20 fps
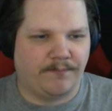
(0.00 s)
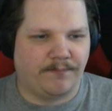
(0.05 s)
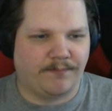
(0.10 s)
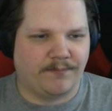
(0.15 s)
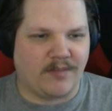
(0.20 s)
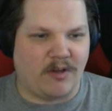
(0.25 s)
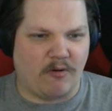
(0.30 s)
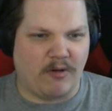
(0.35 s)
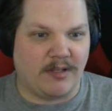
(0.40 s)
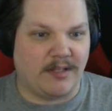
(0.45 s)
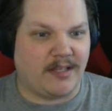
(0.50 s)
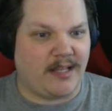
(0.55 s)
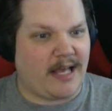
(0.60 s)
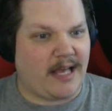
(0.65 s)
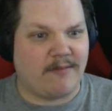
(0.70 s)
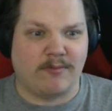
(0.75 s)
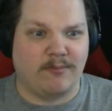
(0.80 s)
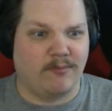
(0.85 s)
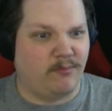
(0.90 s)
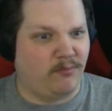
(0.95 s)
Well, that
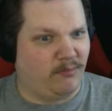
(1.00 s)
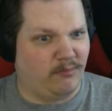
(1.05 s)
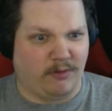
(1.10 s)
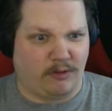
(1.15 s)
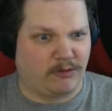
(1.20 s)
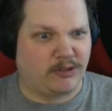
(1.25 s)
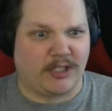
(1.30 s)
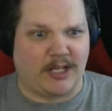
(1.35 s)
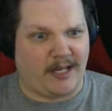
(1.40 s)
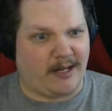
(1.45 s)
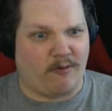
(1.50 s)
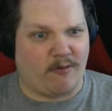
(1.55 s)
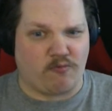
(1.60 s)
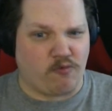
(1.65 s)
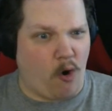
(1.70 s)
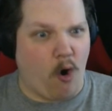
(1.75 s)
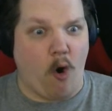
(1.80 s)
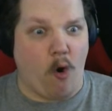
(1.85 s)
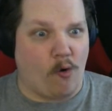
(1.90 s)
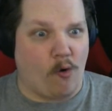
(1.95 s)
looks like a
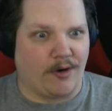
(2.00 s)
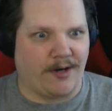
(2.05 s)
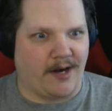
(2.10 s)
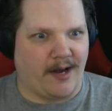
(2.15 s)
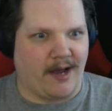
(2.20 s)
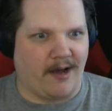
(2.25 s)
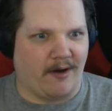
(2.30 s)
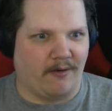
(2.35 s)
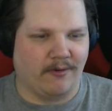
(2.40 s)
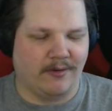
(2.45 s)
road now.